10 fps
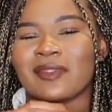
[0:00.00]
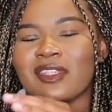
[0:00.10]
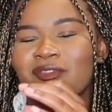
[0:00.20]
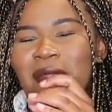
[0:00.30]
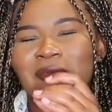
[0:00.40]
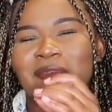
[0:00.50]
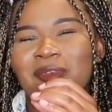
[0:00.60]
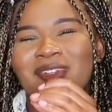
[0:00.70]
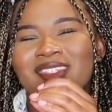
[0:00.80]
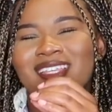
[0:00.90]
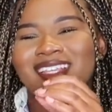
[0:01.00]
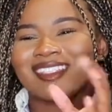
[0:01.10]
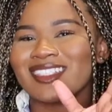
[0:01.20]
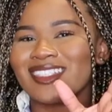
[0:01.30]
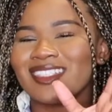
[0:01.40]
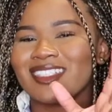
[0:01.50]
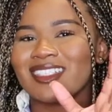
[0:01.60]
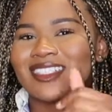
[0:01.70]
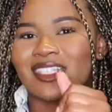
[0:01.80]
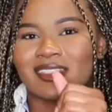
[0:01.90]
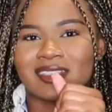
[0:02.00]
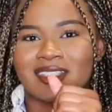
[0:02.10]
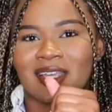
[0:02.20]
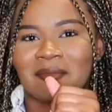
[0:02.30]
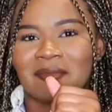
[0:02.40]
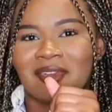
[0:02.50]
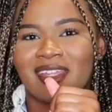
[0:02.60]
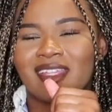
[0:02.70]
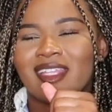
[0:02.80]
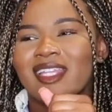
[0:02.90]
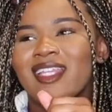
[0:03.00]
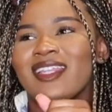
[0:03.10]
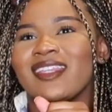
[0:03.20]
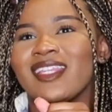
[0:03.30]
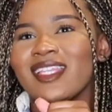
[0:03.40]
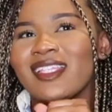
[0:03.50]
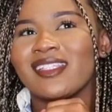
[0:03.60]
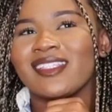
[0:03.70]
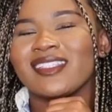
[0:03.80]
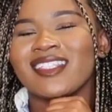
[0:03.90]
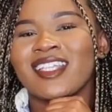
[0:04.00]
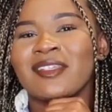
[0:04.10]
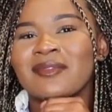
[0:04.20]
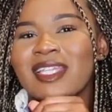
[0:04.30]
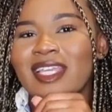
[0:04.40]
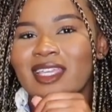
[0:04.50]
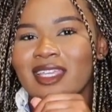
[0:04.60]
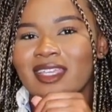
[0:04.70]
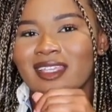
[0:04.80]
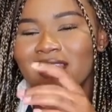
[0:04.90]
It's like right before, it's like, not this time, right? Then the same day,